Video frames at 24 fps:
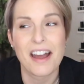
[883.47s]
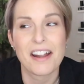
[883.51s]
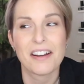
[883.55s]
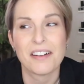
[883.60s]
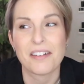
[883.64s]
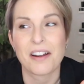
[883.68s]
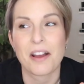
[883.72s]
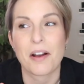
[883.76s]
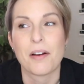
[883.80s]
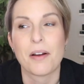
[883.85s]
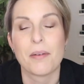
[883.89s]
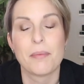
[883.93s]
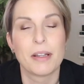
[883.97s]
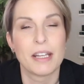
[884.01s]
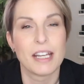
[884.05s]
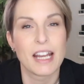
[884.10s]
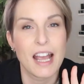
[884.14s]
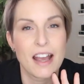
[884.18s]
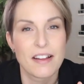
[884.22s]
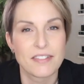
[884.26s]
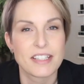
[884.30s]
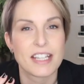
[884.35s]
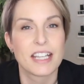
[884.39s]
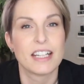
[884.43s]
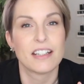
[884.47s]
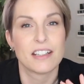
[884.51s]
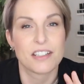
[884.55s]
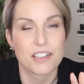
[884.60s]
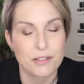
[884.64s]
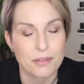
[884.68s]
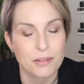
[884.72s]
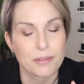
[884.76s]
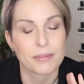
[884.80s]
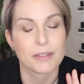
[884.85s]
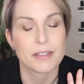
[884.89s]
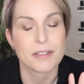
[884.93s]
I don't know. I'm going to have to get
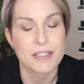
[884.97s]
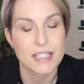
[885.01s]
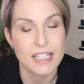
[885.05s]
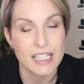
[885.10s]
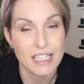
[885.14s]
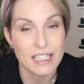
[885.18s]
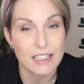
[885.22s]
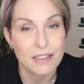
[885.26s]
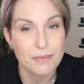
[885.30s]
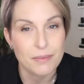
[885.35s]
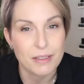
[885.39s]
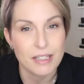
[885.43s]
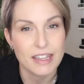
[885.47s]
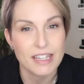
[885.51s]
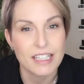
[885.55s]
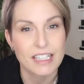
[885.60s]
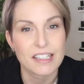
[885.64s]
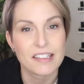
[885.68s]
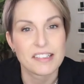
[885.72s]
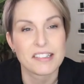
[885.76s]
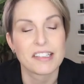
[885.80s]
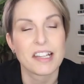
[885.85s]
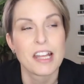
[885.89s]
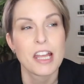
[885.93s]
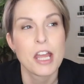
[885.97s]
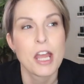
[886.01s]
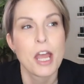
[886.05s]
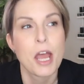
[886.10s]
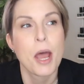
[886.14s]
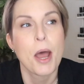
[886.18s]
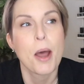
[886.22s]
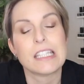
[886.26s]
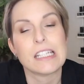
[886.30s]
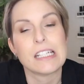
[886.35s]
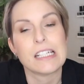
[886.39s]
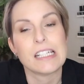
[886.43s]
into a routine with this.
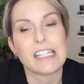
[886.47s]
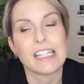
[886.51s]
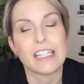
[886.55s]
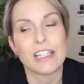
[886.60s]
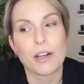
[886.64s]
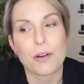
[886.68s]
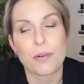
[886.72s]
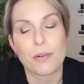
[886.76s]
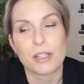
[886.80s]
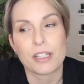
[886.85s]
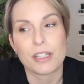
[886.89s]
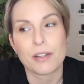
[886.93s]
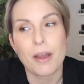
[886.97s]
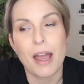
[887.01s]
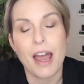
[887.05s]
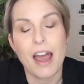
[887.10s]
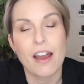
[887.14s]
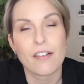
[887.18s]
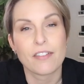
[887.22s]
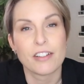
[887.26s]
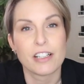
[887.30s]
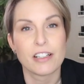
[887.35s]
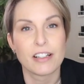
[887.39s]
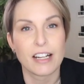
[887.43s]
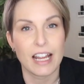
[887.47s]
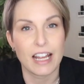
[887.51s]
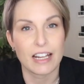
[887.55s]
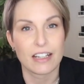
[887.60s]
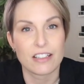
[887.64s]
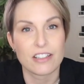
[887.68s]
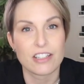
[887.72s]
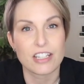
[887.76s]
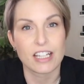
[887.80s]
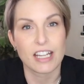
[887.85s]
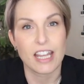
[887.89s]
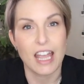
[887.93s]
You know, you have your
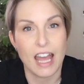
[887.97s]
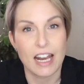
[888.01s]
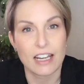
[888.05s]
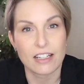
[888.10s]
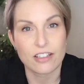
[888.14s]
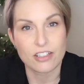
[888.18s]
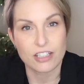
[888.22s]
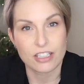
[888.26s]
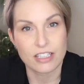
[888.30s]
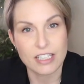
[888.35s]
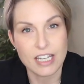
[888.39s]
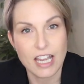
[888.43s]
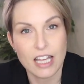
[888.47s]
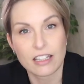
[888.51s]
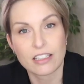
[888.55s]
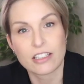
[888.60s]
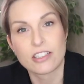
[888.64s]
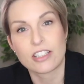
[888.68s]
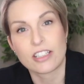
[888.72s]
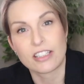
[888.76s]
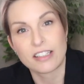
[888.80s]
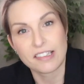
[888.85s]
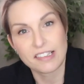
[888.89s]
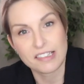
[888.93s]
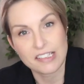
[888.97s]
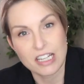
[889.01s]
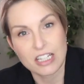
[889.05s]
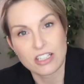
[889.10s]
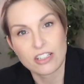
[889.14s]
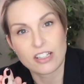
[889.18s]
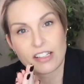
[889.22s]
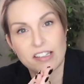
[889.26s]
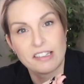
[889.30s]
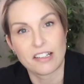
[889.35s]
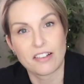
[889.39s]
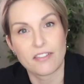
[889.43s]
anagen, catagen, telogen
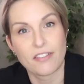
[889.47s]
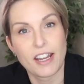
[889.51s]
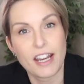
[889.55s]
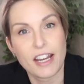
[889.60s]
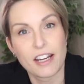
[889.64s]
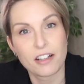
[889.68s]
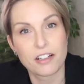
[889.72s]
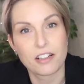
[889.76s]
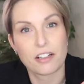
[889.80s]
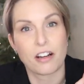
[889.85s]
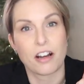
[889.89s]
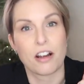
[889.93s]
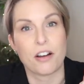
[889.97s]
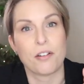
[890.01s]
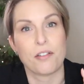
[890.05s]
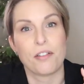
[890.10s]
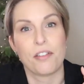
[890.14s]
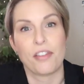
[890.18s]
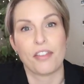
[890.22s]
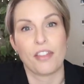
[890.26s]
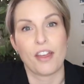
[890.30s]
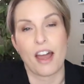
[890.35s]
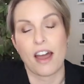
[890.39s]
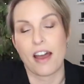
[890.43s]
stages of hair growth.